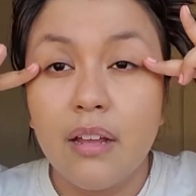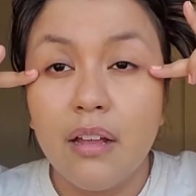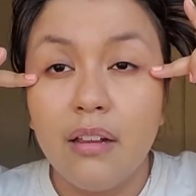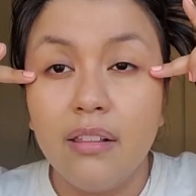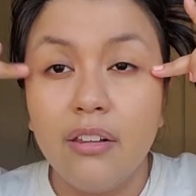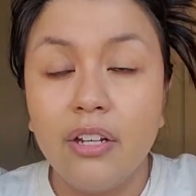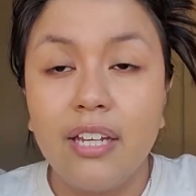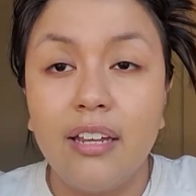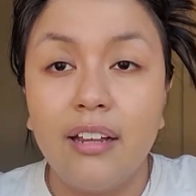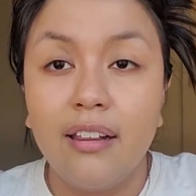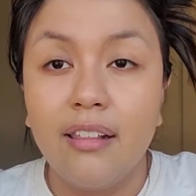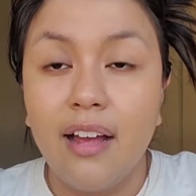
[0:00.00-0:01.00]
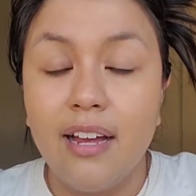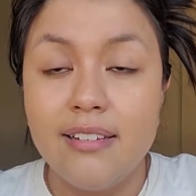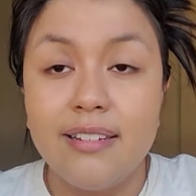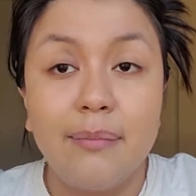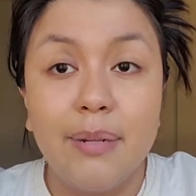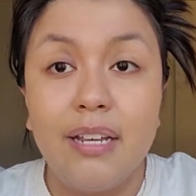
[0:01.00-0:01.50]
looking lines
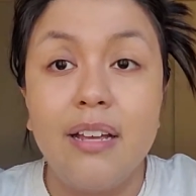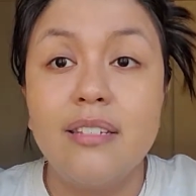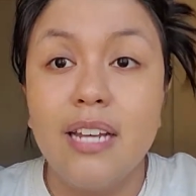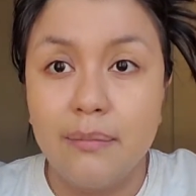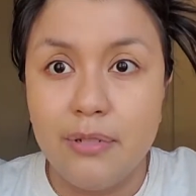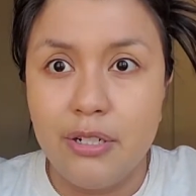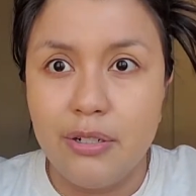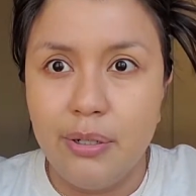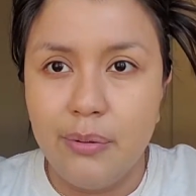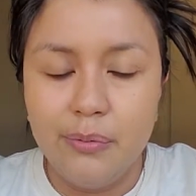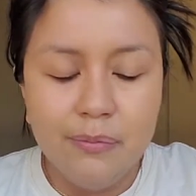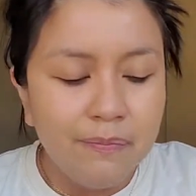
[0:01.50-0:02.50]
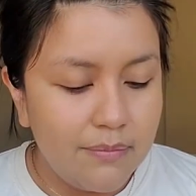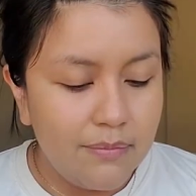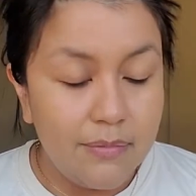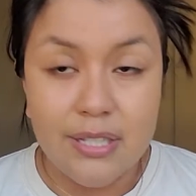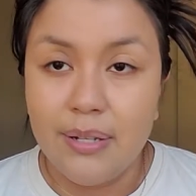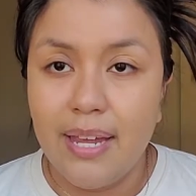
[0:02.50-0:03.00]
that I'm gonna attempt to do.
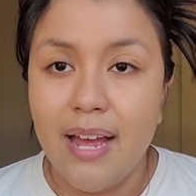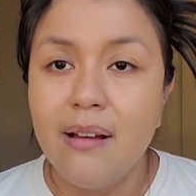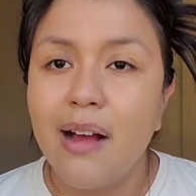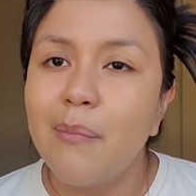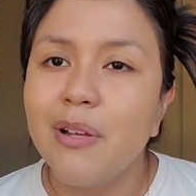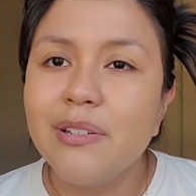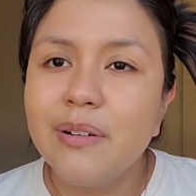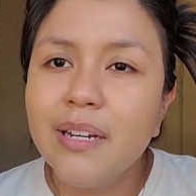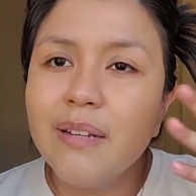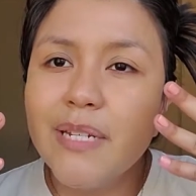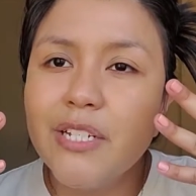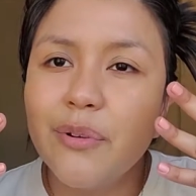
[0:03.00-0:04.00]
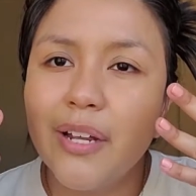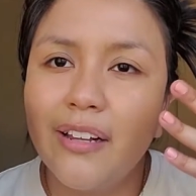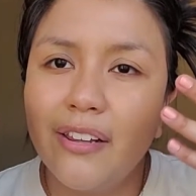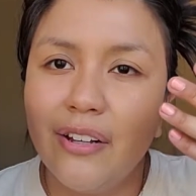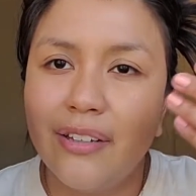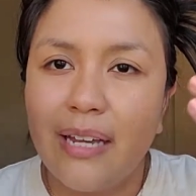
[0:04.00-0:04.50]
So yeah, I'm also gonna be doing a
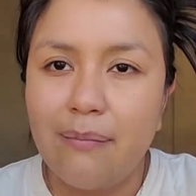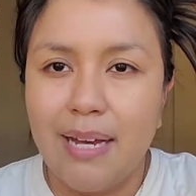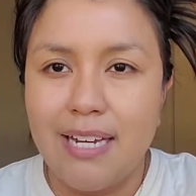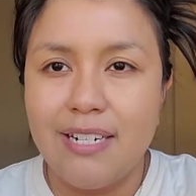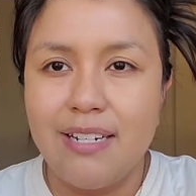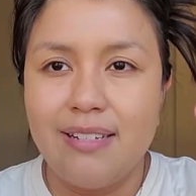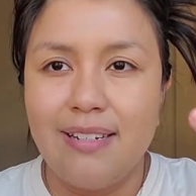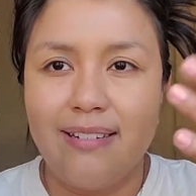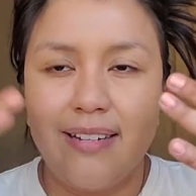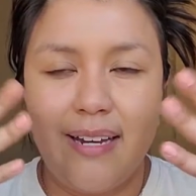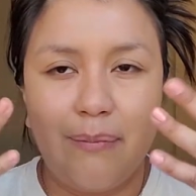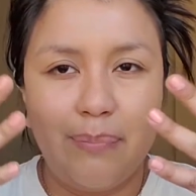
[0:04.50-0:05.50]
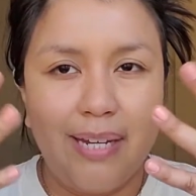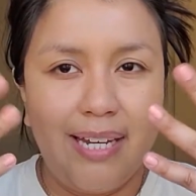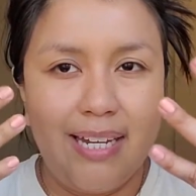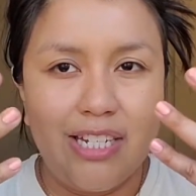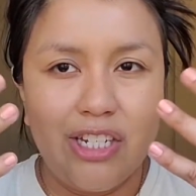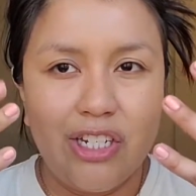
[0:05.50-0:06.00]
look that matches these like
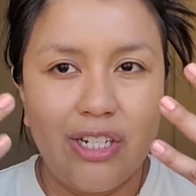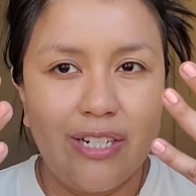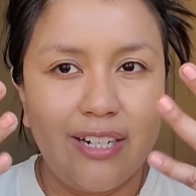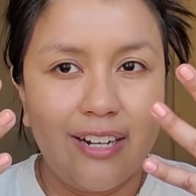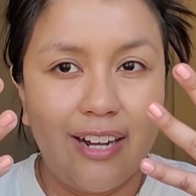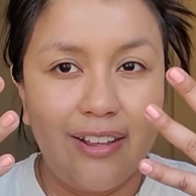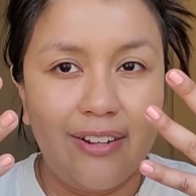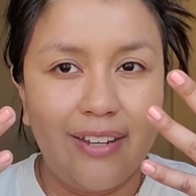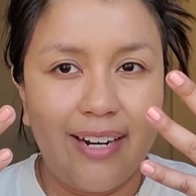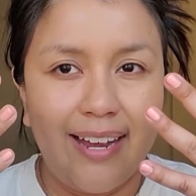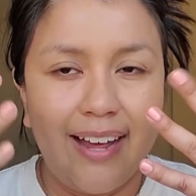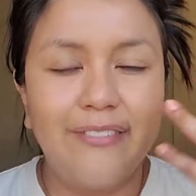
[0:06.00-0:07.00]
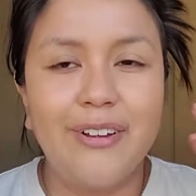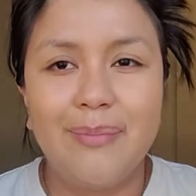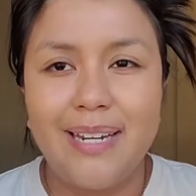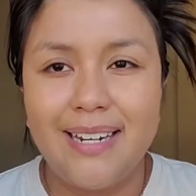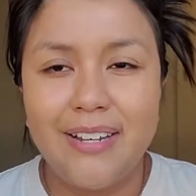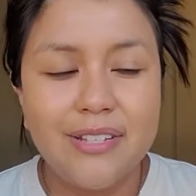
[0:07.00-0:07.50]
peach color that I have on my
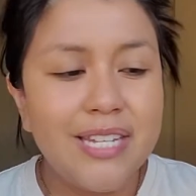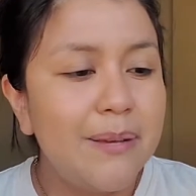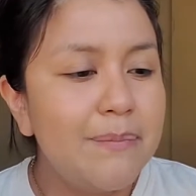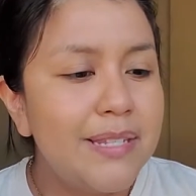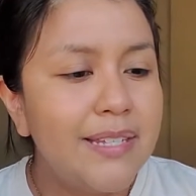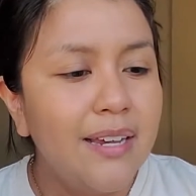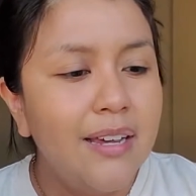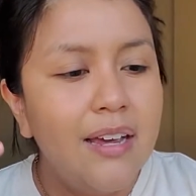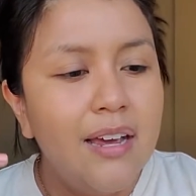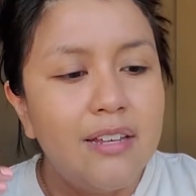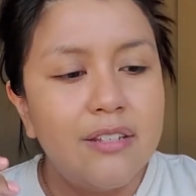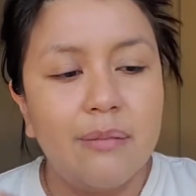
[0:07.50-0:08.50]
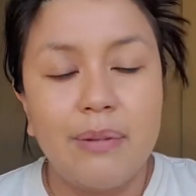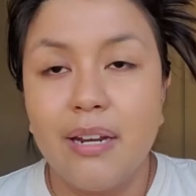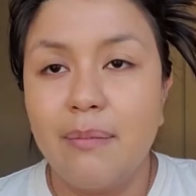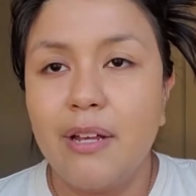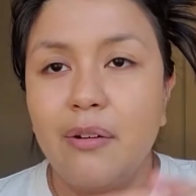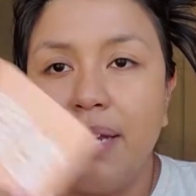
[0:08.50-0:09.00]
nail tips. So I'm gonna
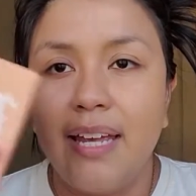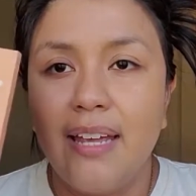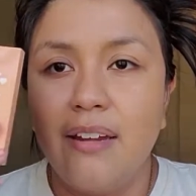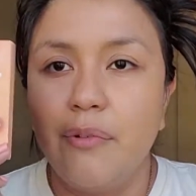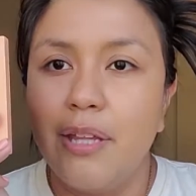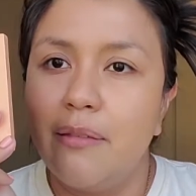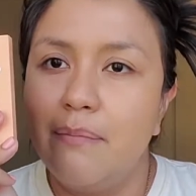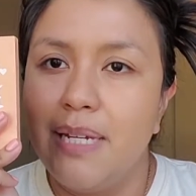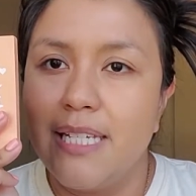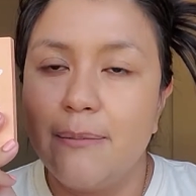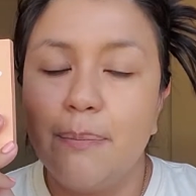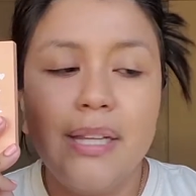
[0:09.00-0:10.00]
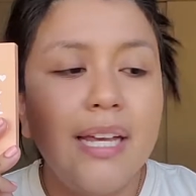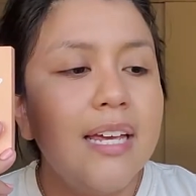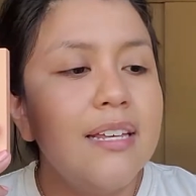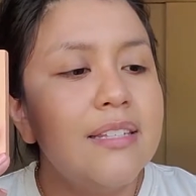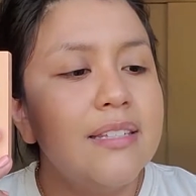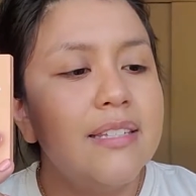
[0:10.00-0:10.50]
be going in with Miss
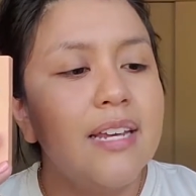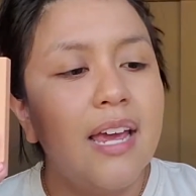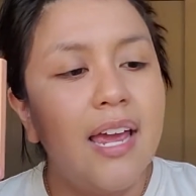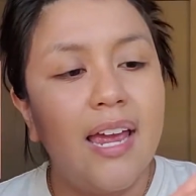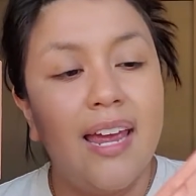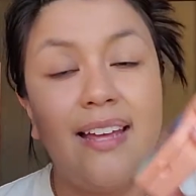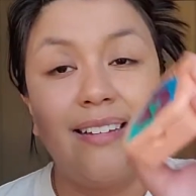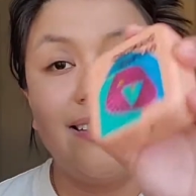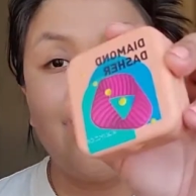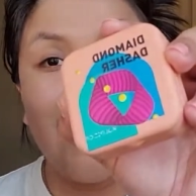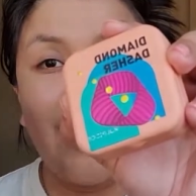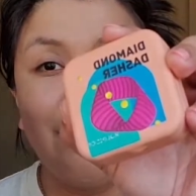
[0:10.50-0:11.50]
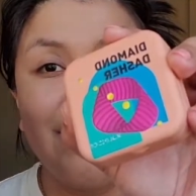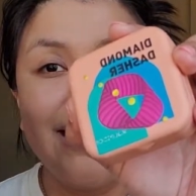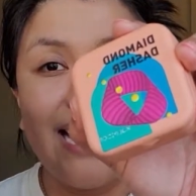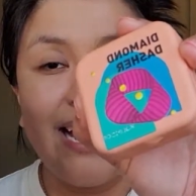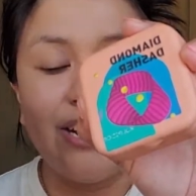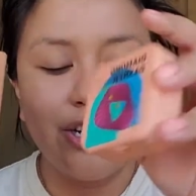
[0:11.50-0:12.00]
Bliss and Diamond
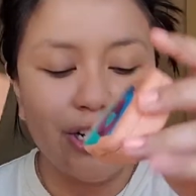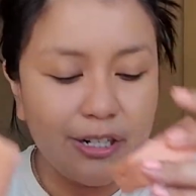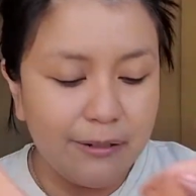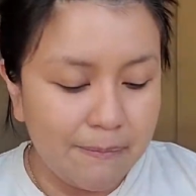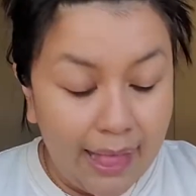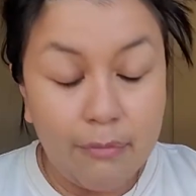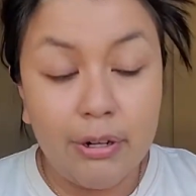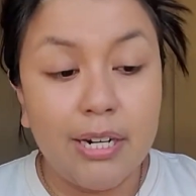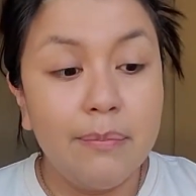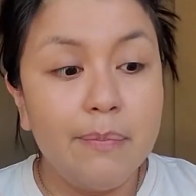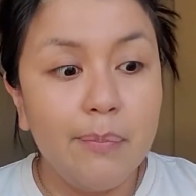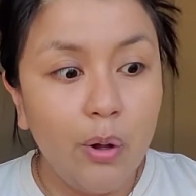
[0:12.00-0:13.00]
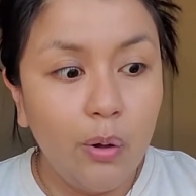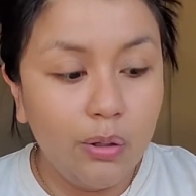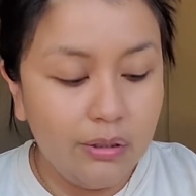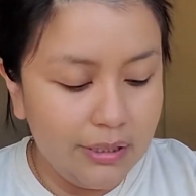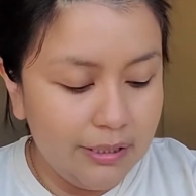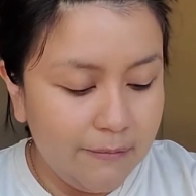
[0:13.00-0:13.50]
Dasher, and we're gonna be
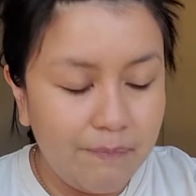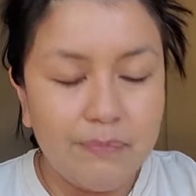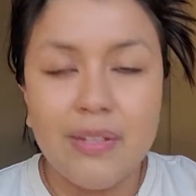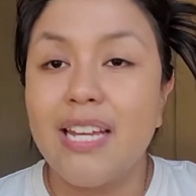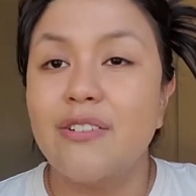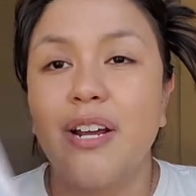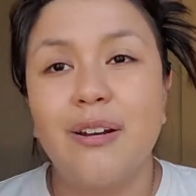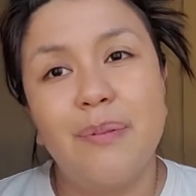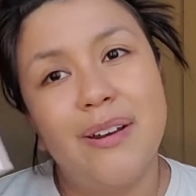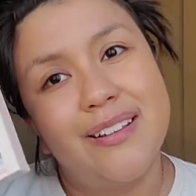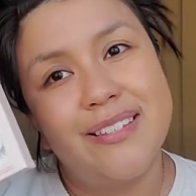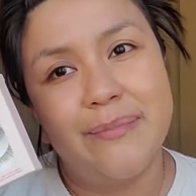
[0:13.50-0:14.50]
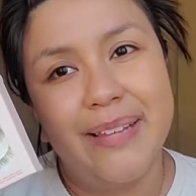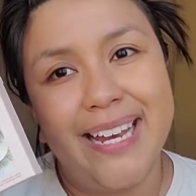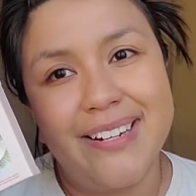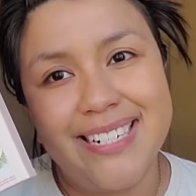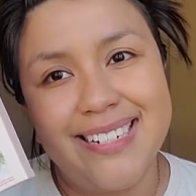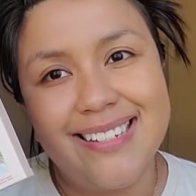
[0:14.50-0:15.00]
bold and try to put on some
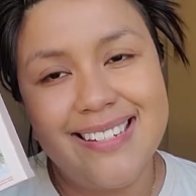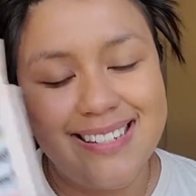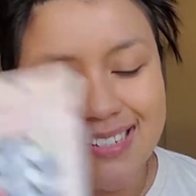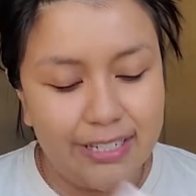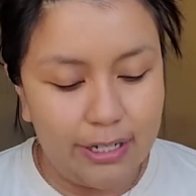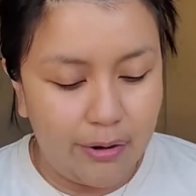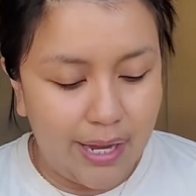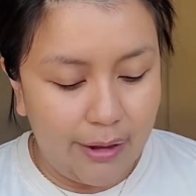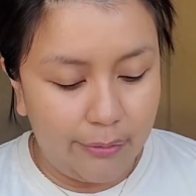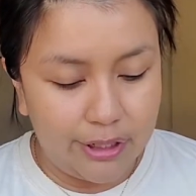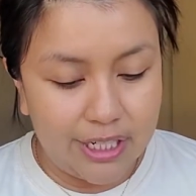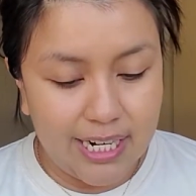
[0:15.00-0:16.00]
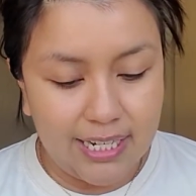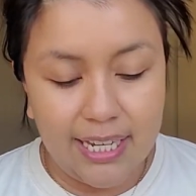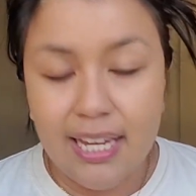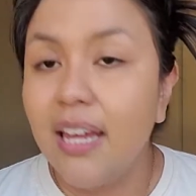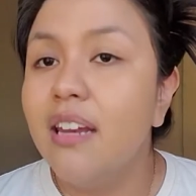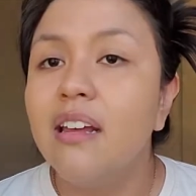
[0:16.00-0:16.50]
lashes. So I will check
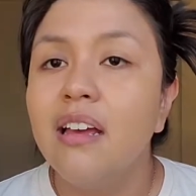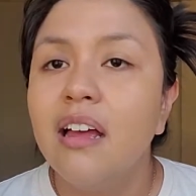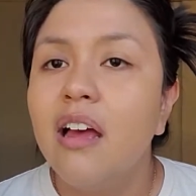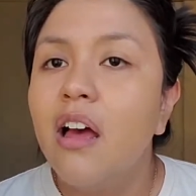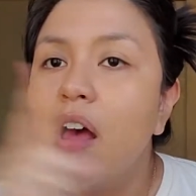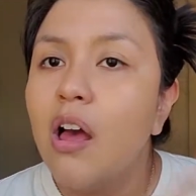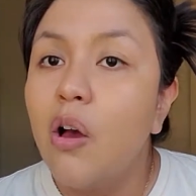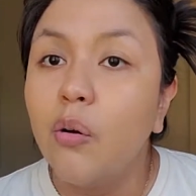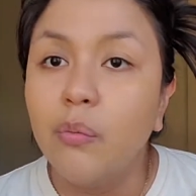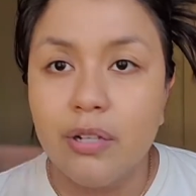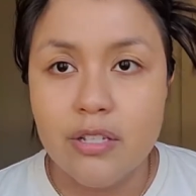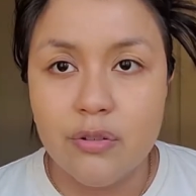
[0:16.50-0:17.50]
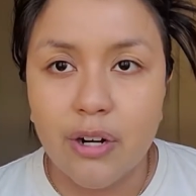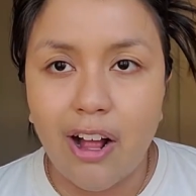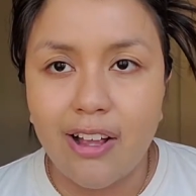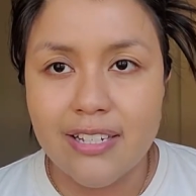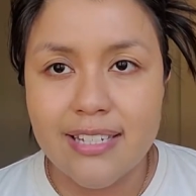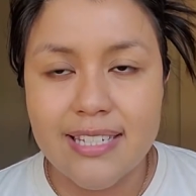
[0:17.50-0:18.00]
in once we're
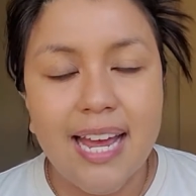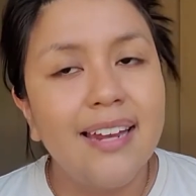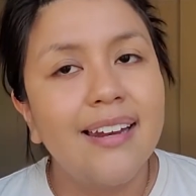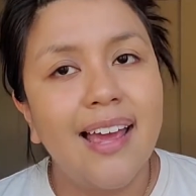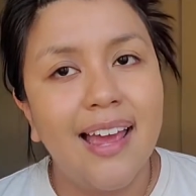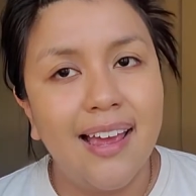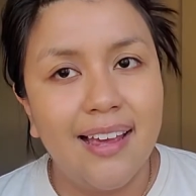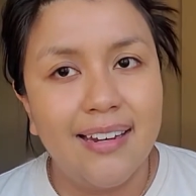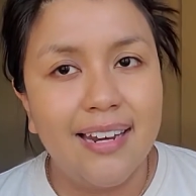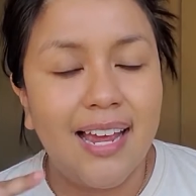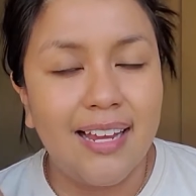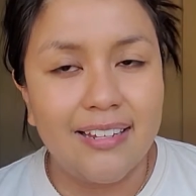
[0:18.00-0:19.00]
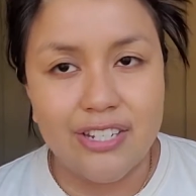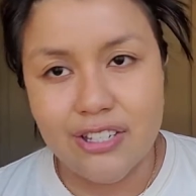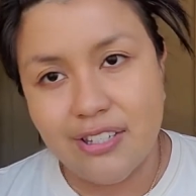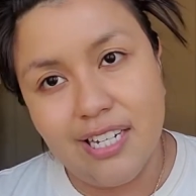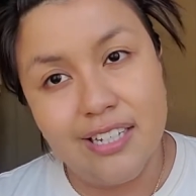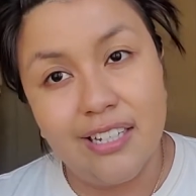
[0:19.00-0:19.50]
all set, and I
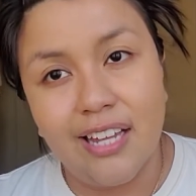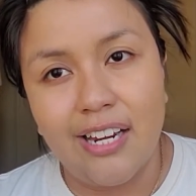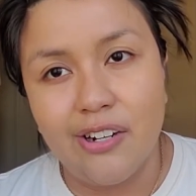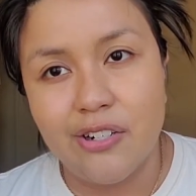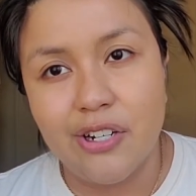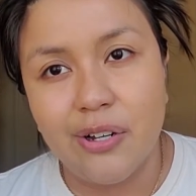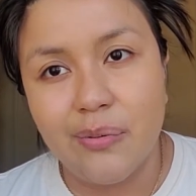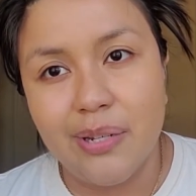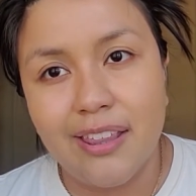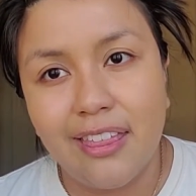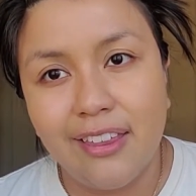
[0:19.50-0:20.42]
just need the liner to go with.